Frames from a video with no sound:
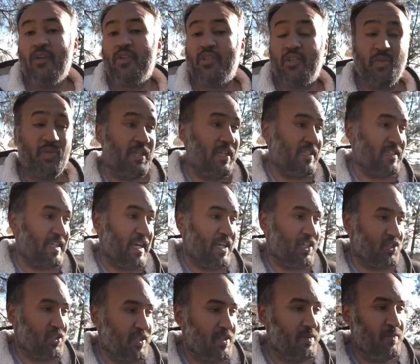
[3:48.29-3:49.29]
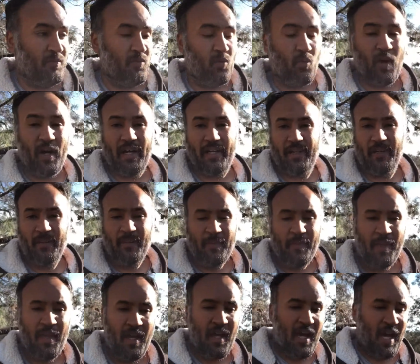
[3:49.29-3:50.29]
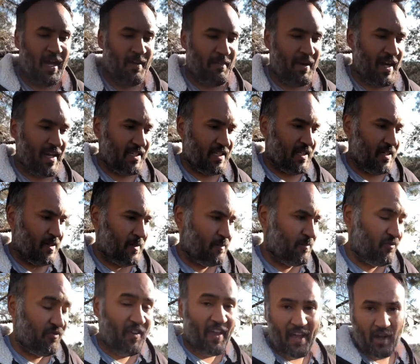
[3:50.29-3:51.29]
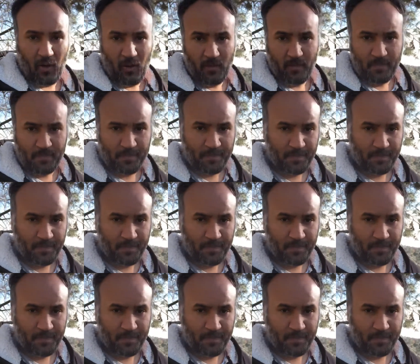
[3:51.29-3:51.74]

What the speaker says: two things actually. One, I might fail,